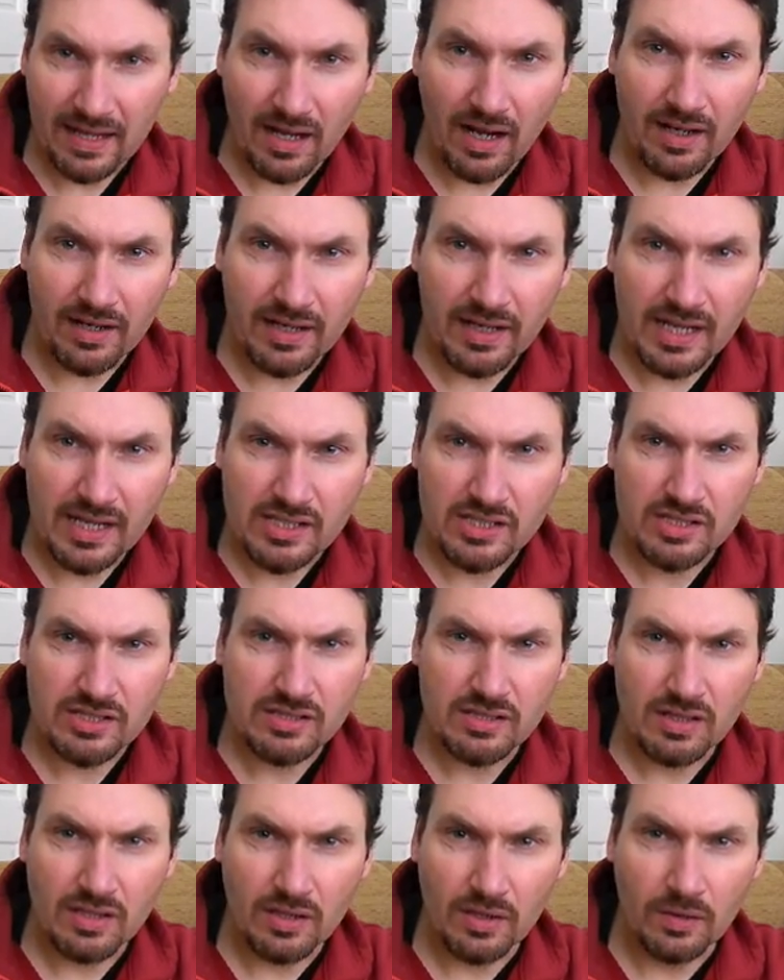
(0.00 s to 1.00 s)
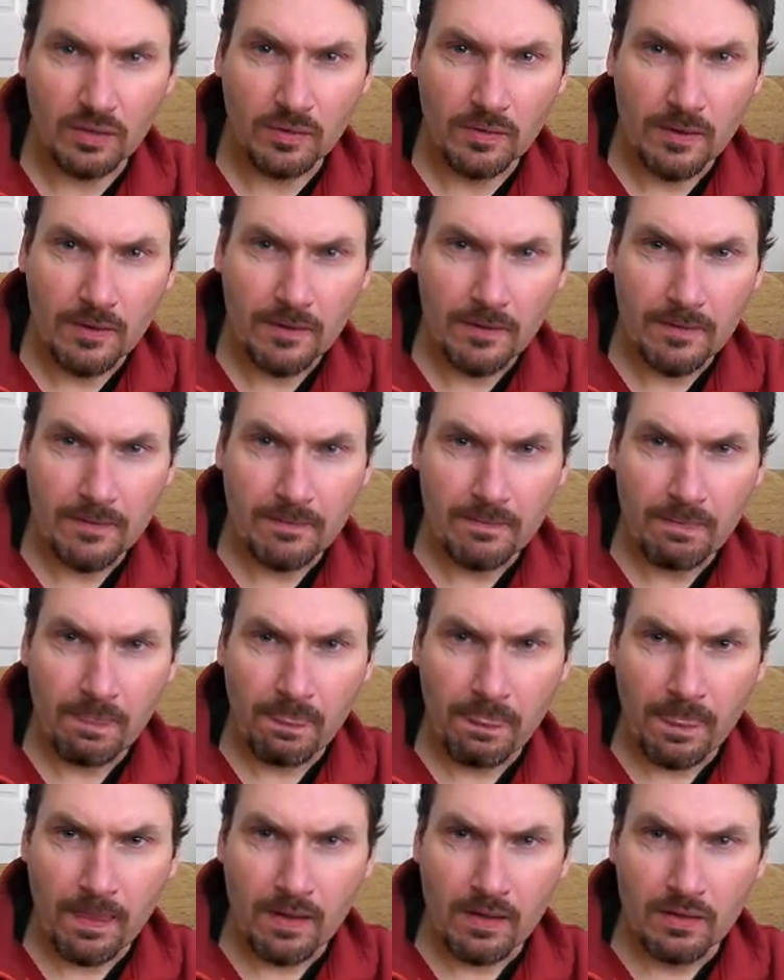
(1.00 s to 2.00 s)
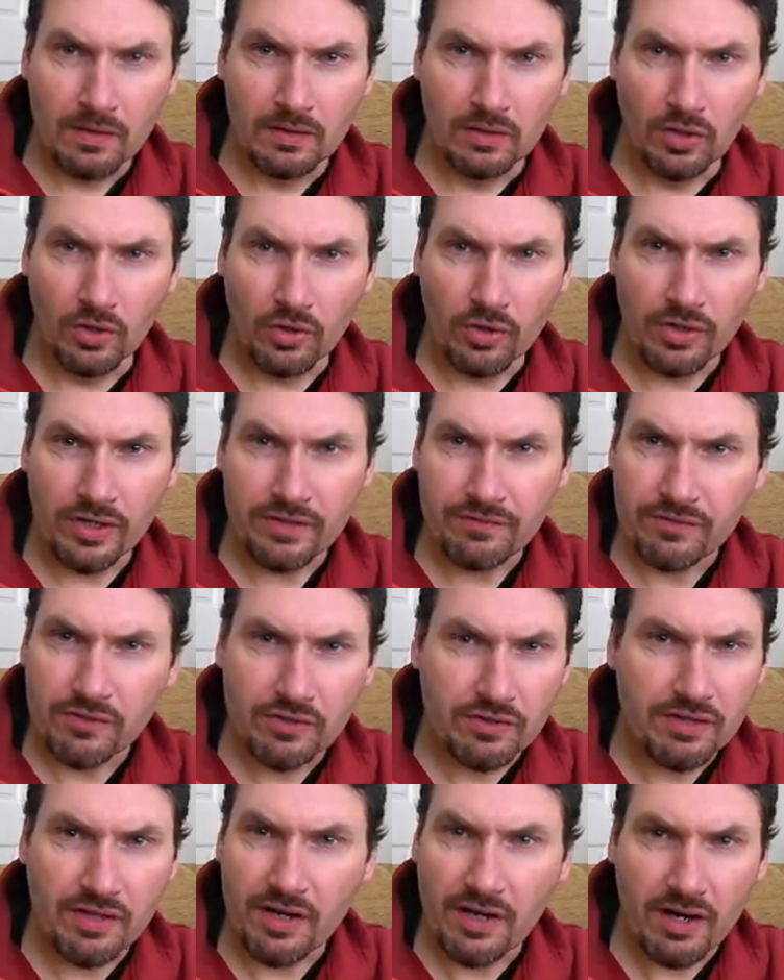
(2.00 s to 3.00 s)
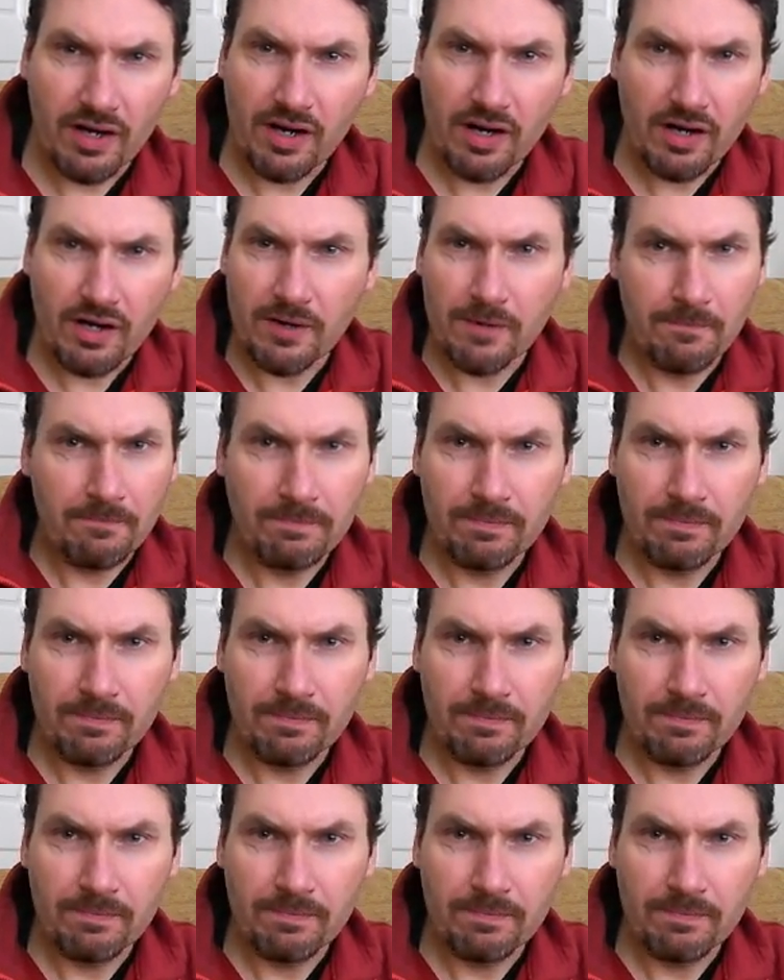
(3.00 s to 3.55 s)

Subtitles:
it out of this. You know, Lord, if you're there,